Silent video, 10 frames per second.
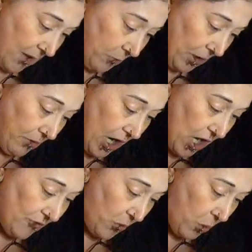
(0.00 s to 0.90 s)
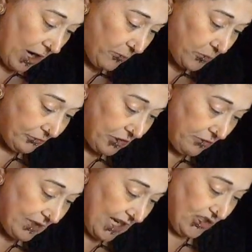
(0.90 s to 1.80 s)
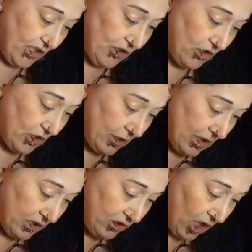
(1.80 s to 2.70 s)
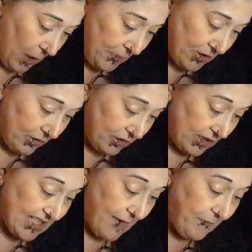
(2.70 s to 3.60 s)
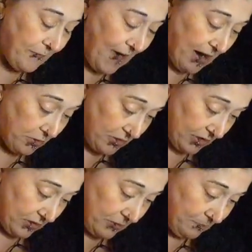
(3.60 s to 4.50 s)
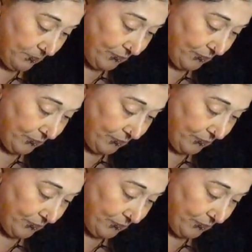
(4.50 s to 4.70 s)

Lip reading: and we were overwhelmed with donations topped to 7,000.